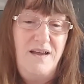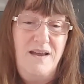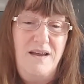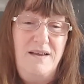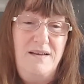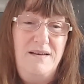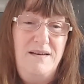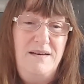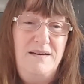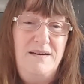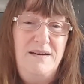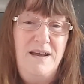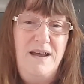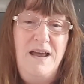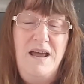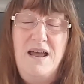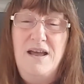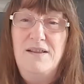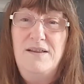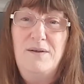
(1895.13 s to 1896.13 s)
And
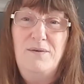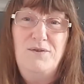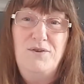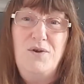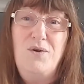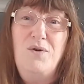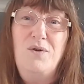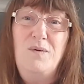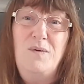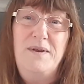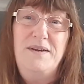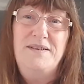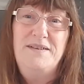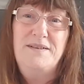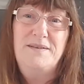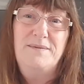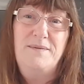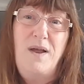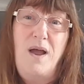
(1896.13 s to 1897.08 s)
there was always